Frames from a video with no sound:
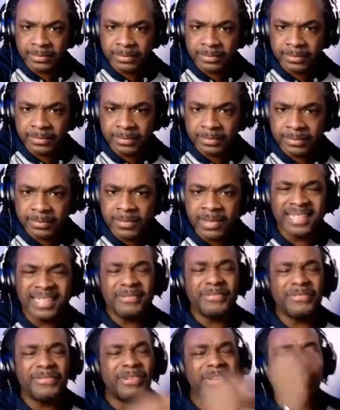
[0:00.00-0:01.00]
hati. You said if
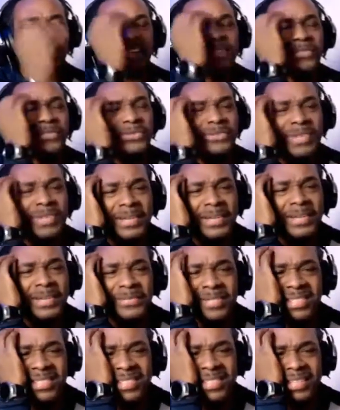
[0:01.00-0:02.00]
if you never
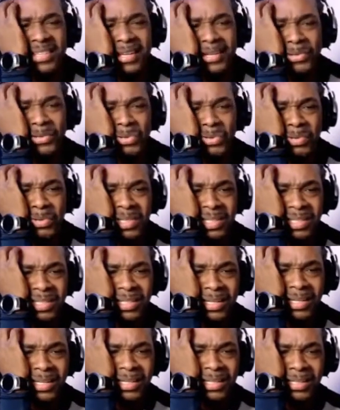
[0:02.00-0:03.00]
see a
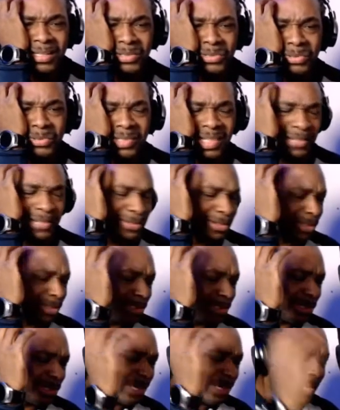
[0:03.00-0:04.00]
kokeda, you'll never
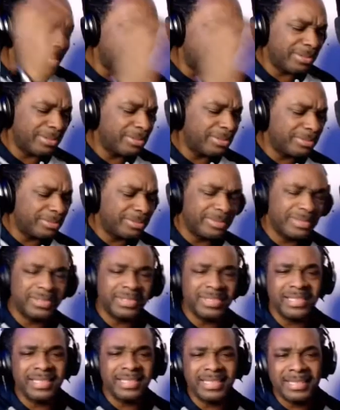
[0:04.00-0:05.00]
grow. I don't you
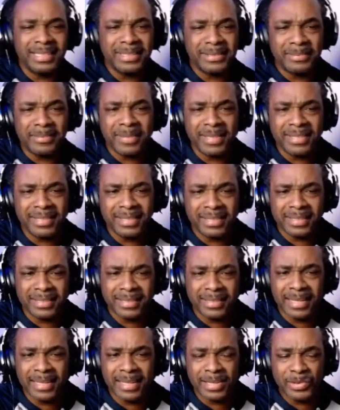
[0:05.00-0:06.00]
see these mixing
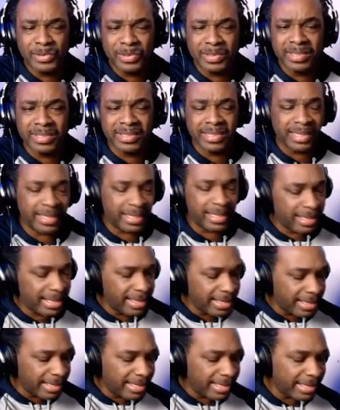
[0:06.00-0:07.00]
languages. I
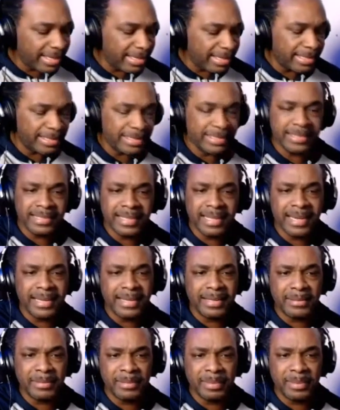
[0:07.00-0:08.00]
can't understand it
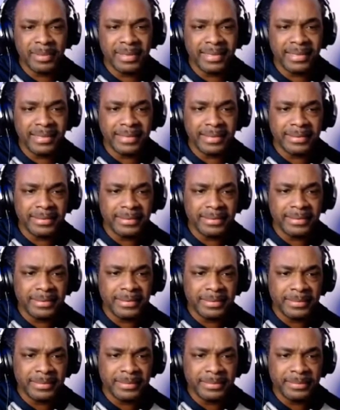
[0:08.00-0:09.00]
completely.
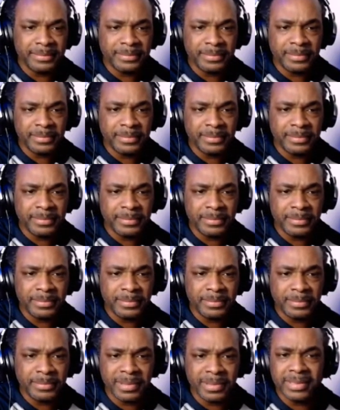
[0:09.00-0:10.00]
But yo,
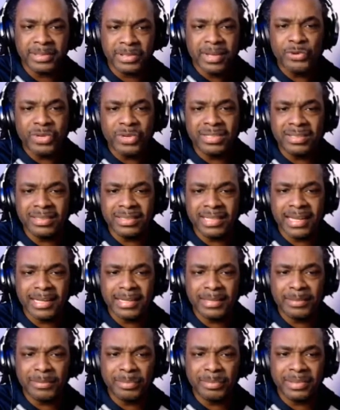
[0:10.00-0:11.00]
if you understood that
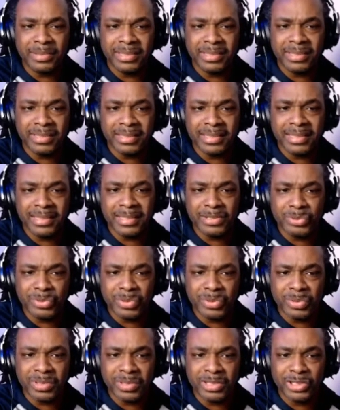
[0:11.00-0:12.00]
completely and you
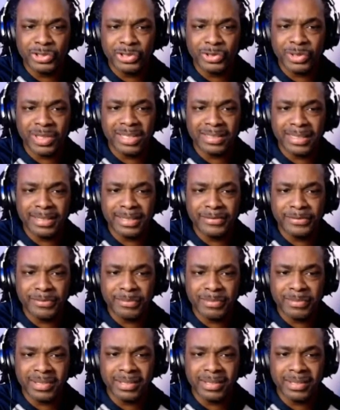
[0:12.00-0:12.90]
want to translate it for me,